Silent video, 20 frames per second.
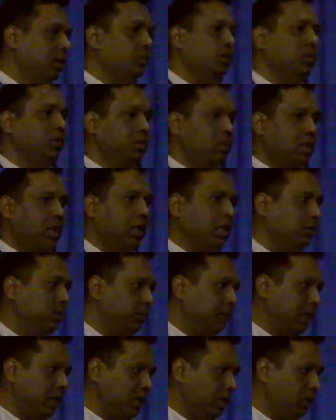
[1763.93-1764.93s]
start the
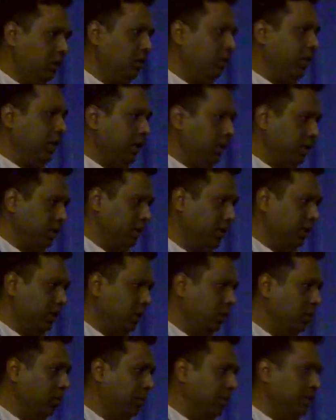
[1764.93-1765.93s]
burner or heater,
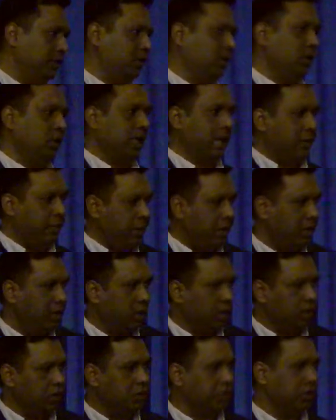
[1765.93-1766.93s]
based on the ambient
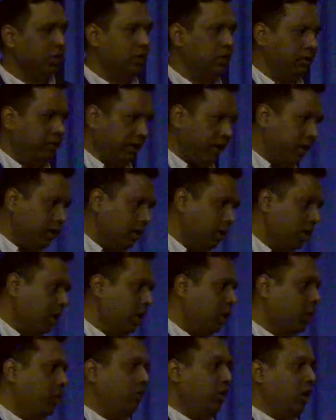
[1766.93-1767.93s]
condition in grain,
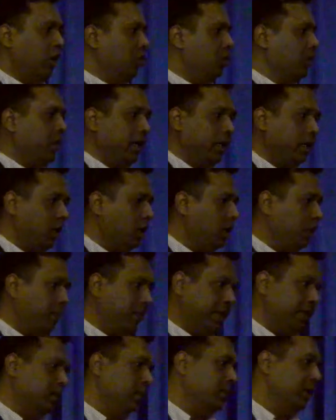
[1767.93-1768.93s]
it will automatically
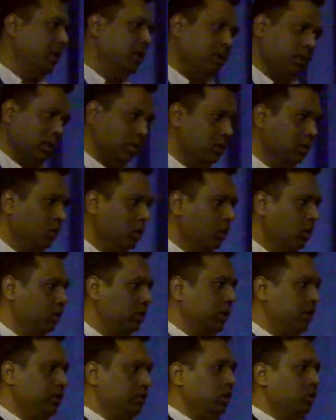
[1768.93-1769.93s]
pick the burner.
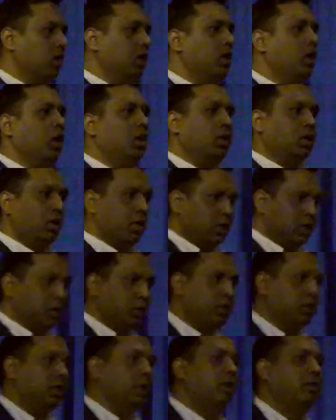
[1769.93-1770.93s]
So you're not
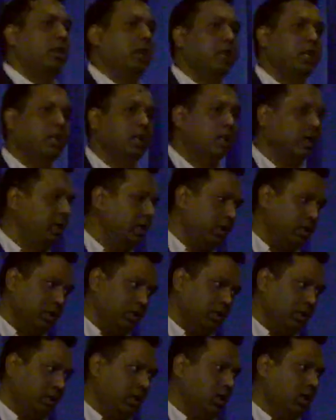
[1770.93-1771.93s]
continuously running the heater.
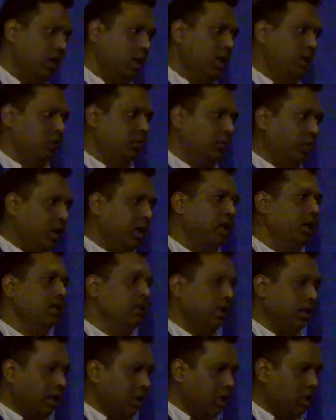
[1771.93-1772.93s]
It's only the
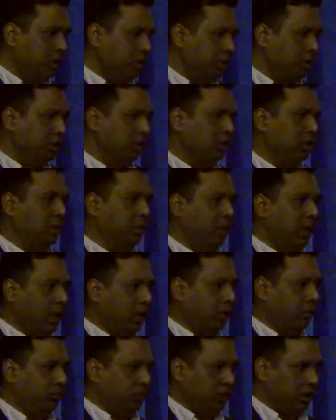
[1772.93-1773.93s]
conditions, a part
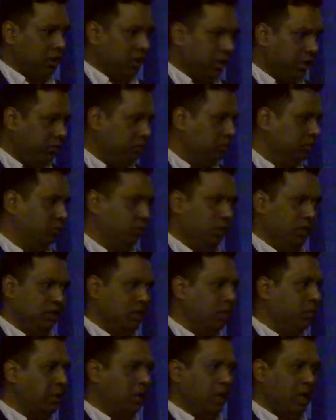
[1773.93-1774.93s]
of the day. So for
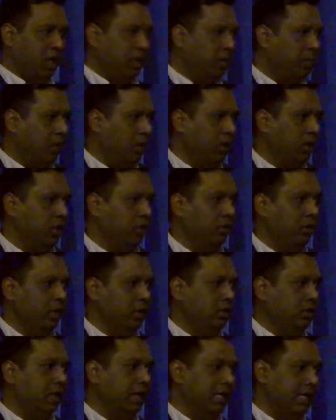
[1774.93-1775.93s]
example, early morning you
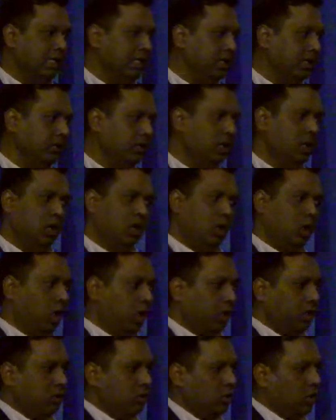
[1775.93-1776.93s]
need the heater, not
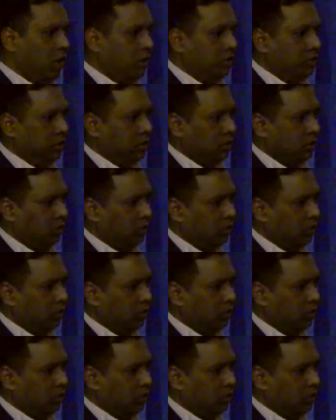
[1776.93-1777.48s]
into afternoon.